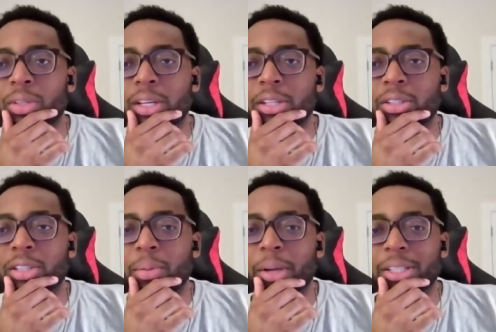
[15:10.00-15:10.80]
What's
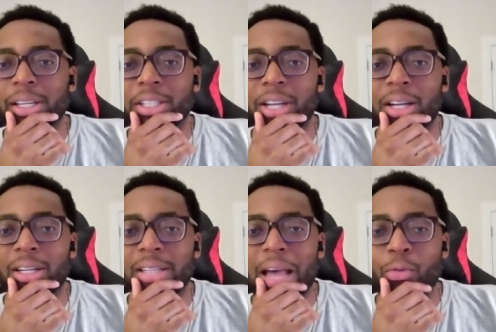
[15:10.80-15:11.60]
interesting about St.
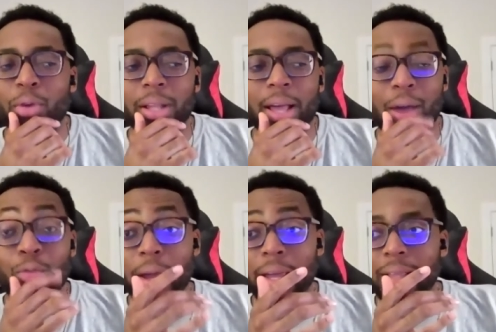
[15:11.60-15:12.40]
John is I
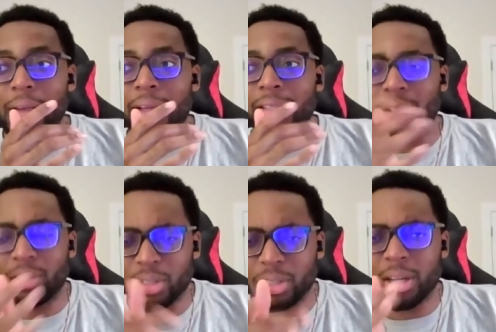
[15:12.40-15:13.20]
recognize
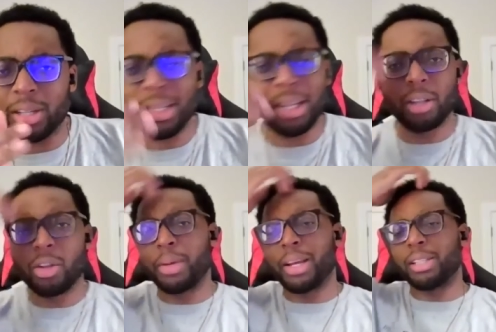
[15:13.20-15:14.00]
and just understand a
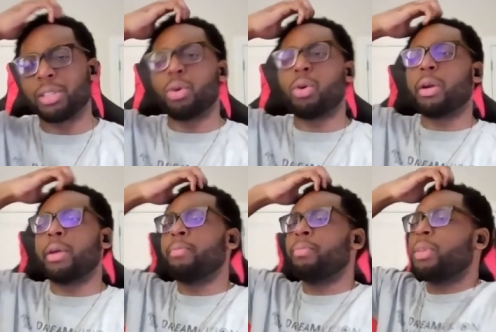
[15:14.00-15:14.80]
little bit of his
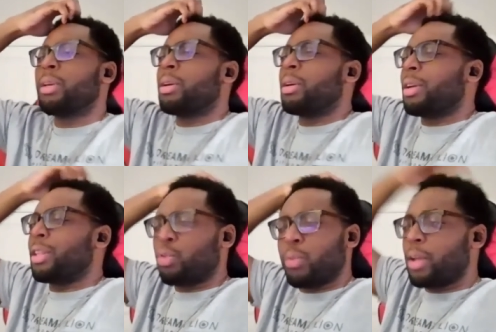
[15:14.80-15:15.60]
story
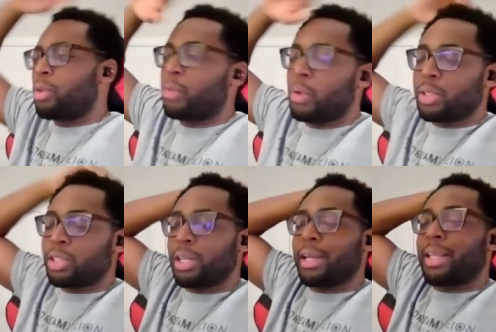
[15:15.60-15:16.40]
and through interviews
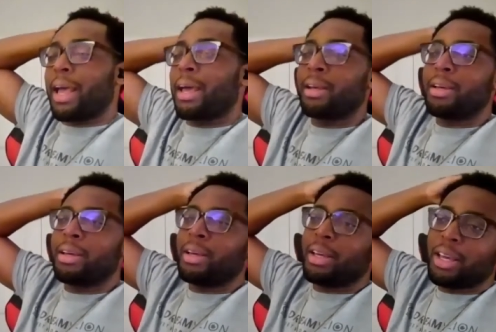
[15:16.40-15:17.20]
and shit like that.
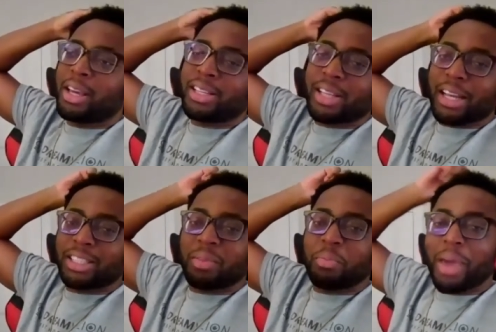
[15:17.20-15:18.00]
He is
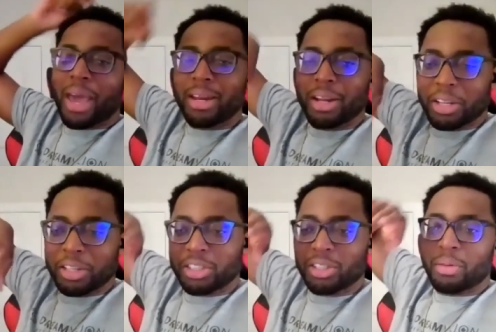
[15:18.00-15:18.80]
actually
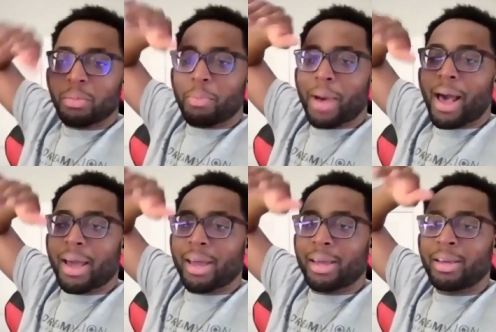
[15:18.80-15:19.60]
managed
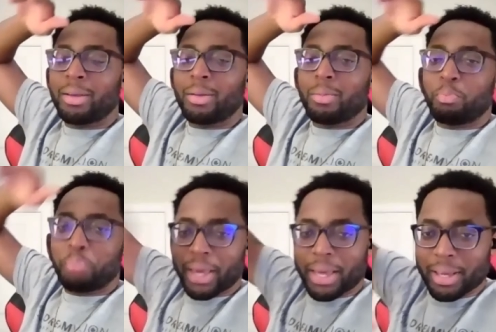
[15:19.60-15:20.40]
by
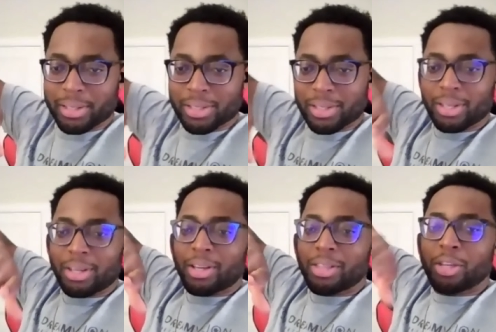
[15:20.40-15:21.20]
Biggs,
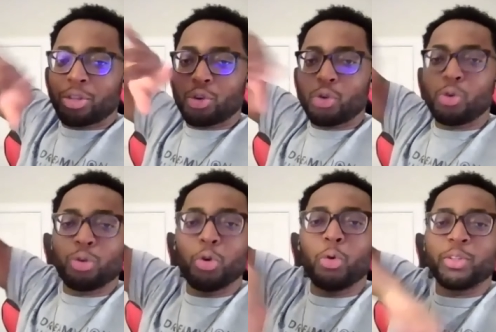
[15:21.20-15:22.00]
the
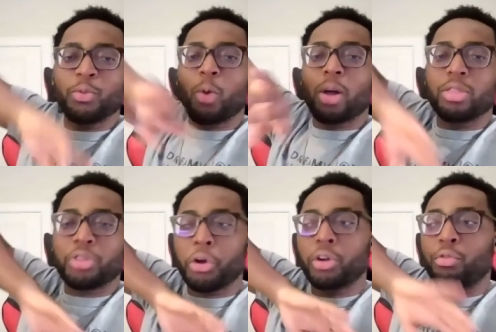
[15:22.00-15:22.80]
dude who is one
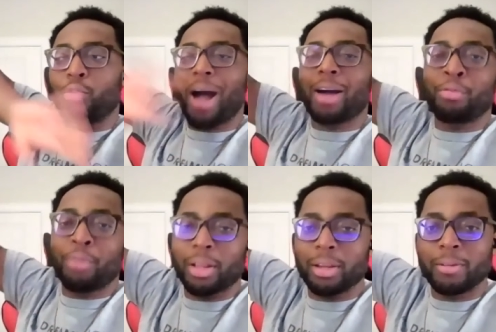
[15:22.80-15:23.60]
third of
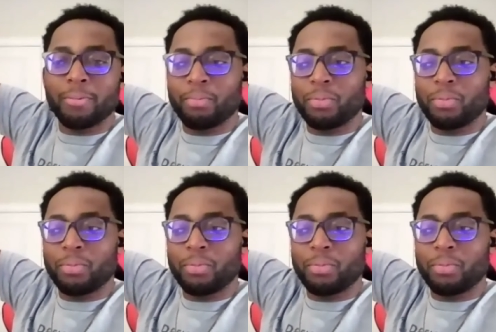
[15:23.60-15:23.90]
Rockefeller.